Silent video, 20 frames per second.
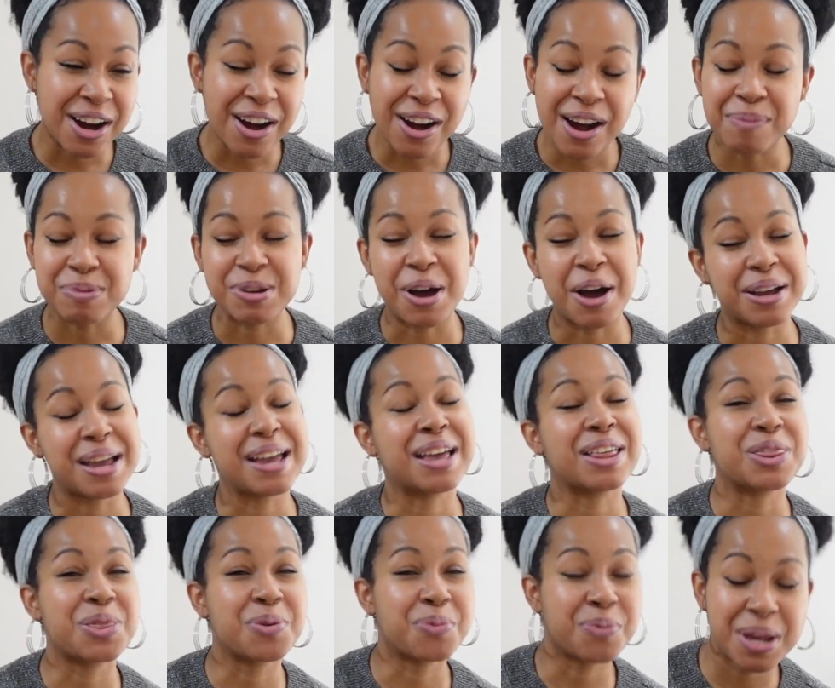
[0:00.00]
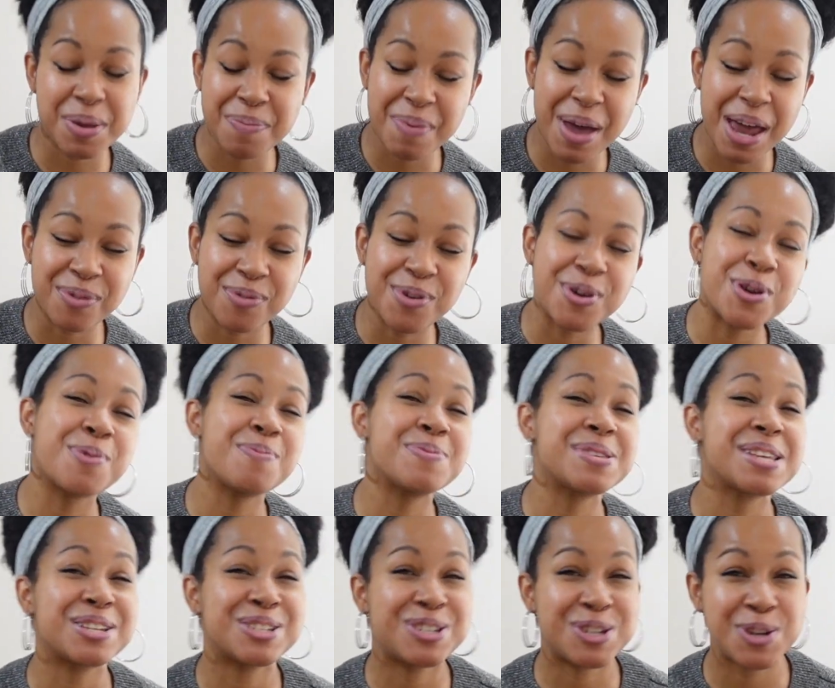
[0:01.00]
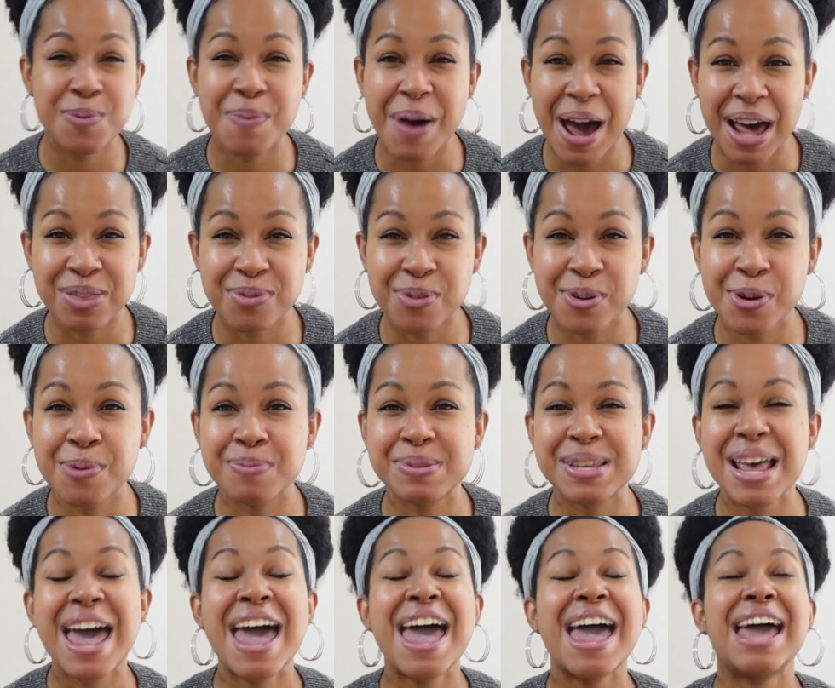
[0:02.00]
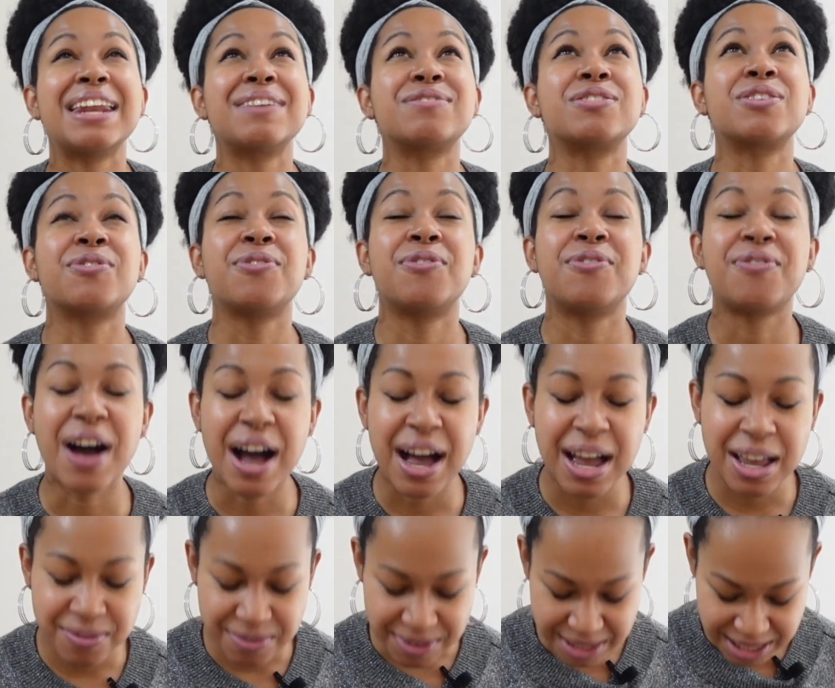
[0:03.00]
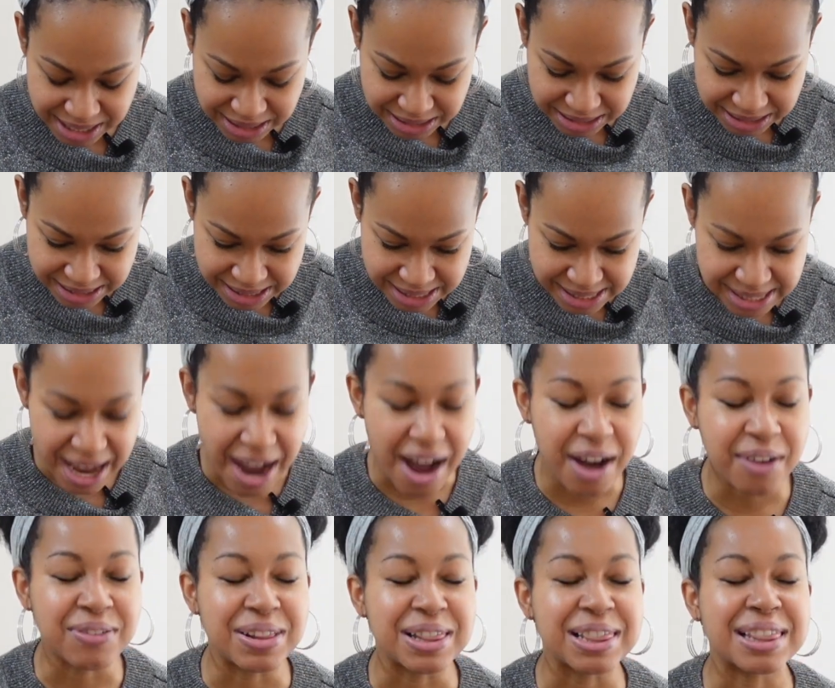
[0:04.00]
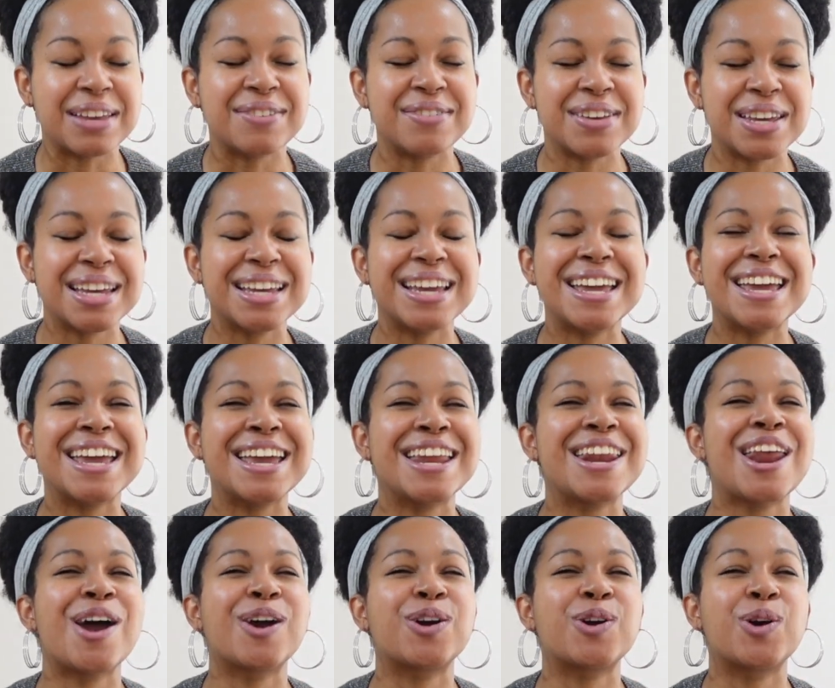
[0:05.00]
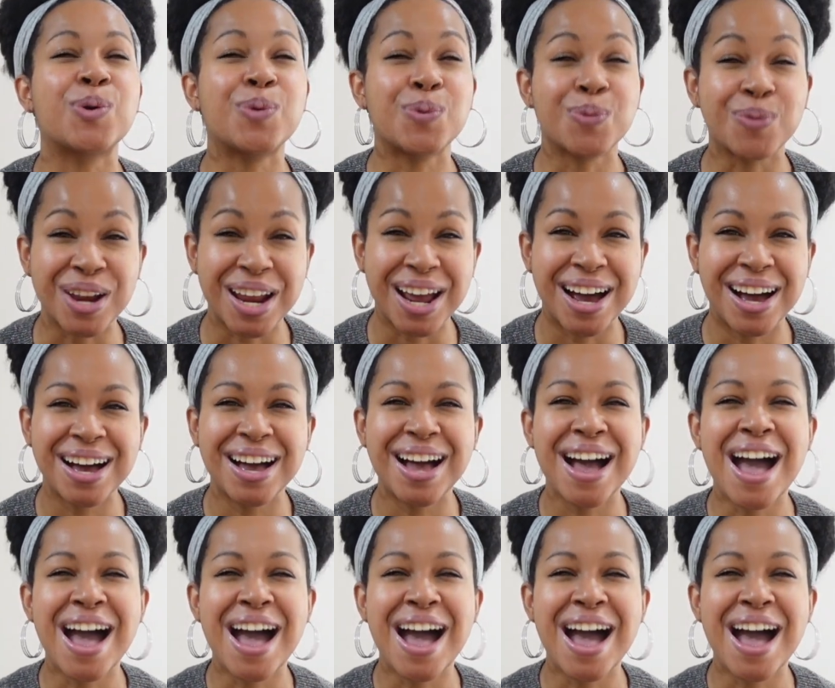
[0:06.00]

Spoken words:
I'm talking 3 bedrooms, 2 bathrooms, and after 5 years of living in Korea,